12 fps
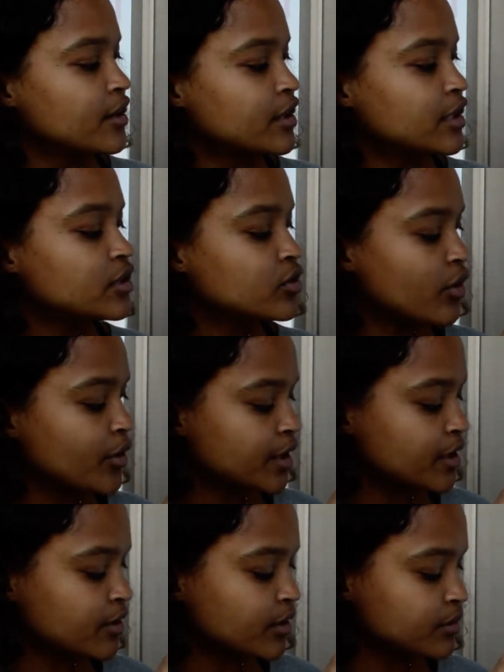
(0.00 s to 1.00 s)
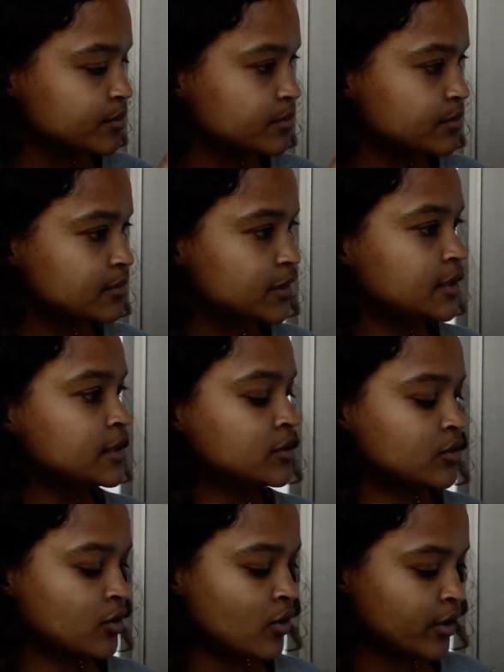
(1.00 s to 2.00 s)
Ikorio.
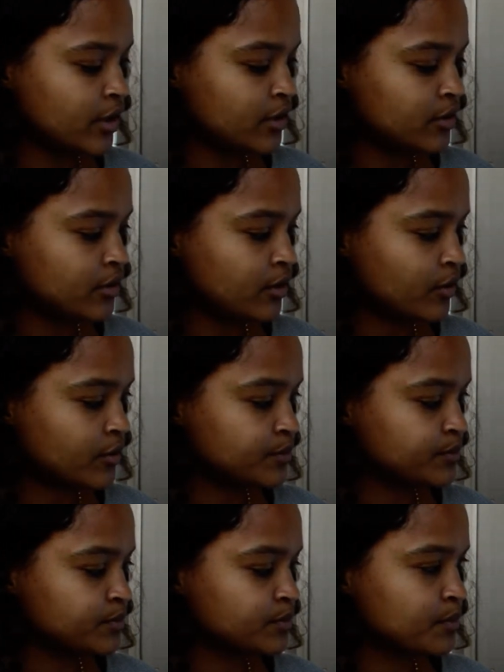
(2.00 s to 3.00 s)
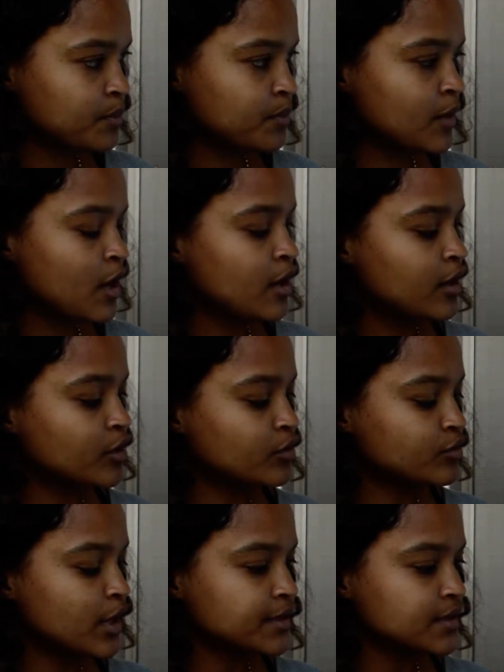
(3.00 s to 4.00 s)
Ikorio. It
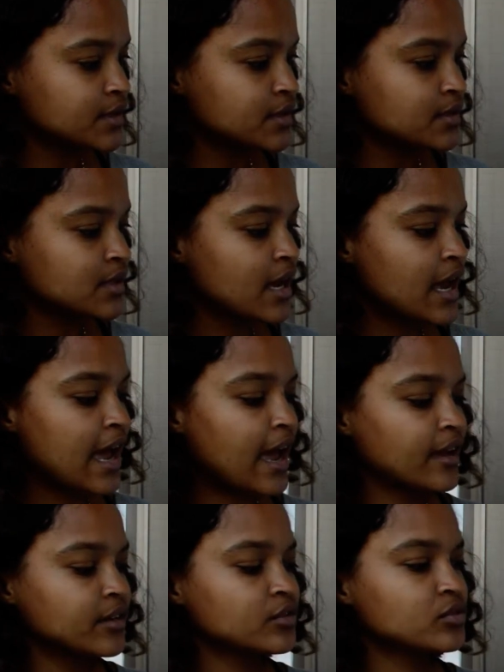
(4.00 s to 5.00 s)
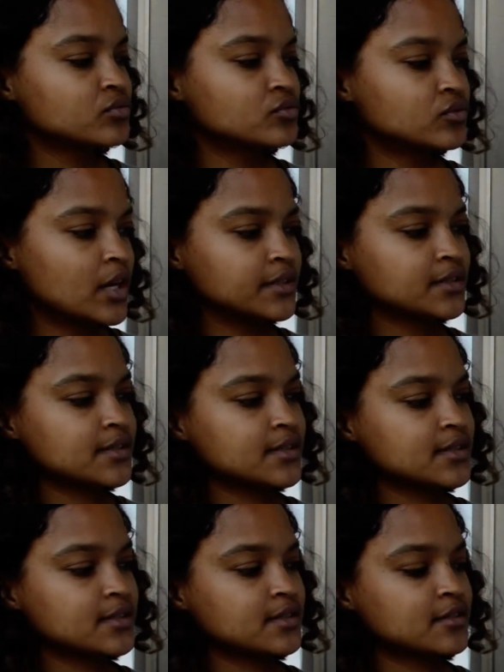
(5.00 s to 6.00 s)
runs and
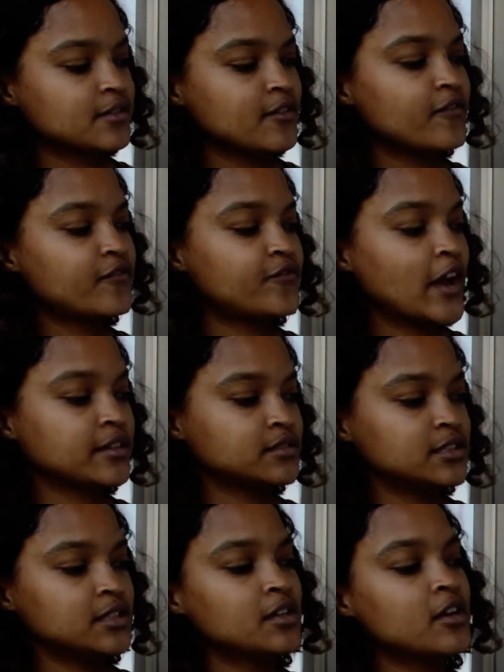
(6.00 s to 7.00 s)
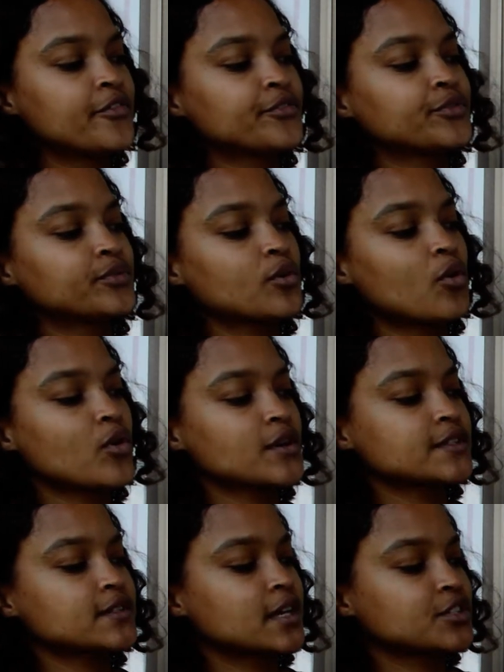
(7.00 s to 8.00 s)
runs. Finally,
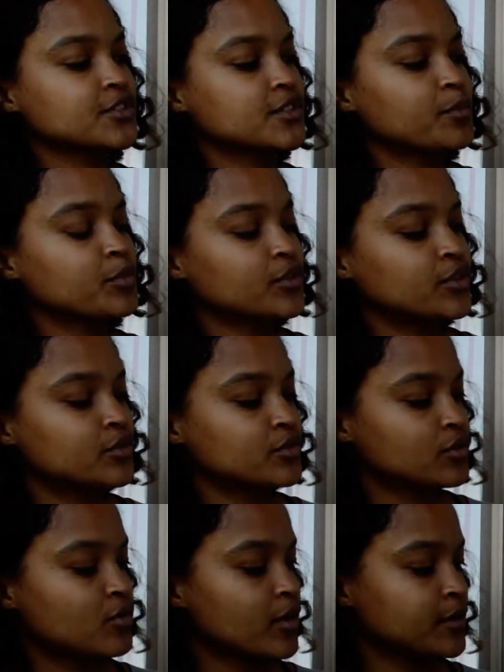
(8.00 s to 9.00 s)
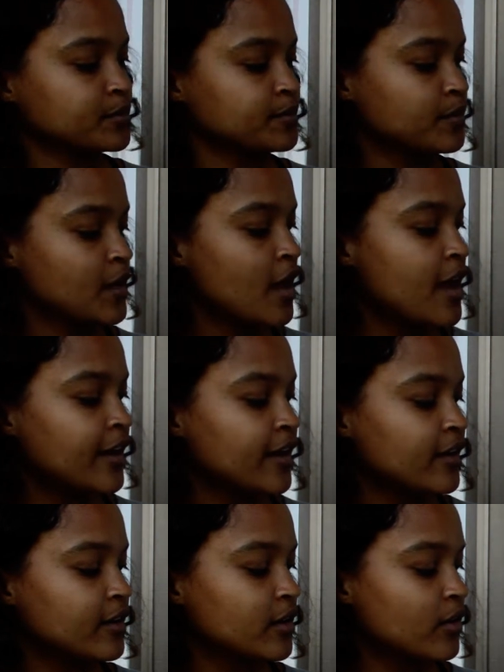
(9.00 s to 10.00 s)
horse catches up with the unicorn.
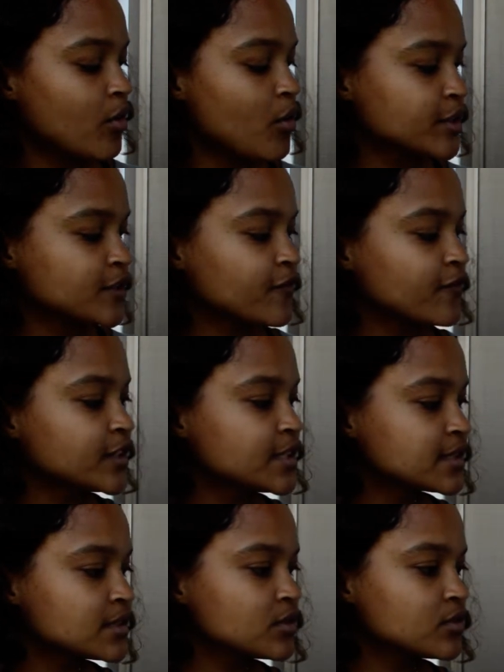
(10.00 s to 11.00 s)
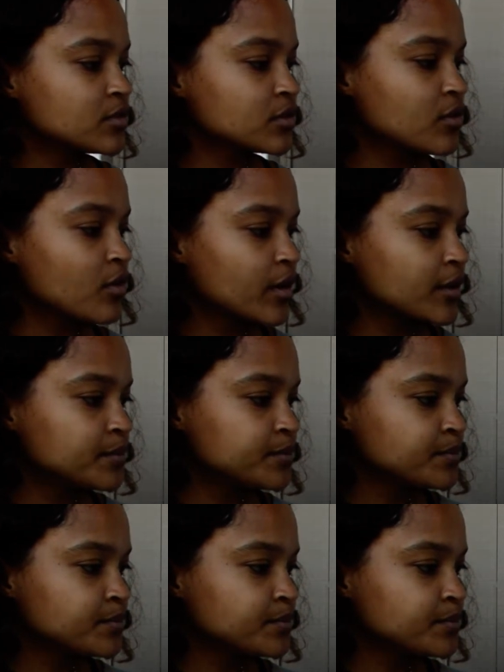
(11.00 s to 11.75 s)
Horse frees the unicorn.